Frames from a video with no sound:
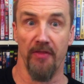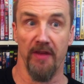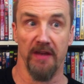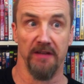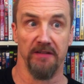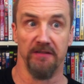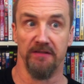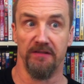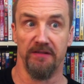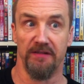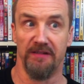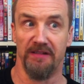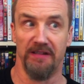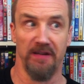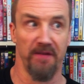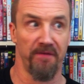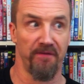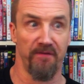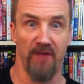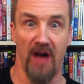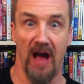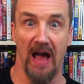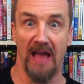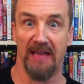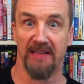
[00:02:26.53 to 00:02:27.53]
that
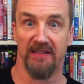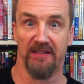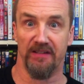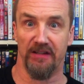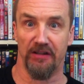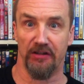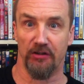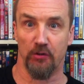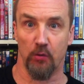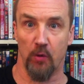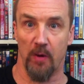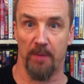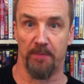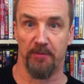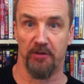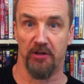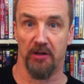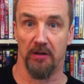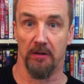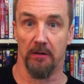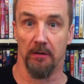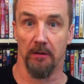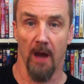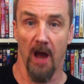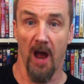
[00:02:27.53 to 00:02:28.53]
defies
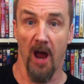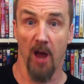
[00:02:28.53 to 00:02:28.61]
description.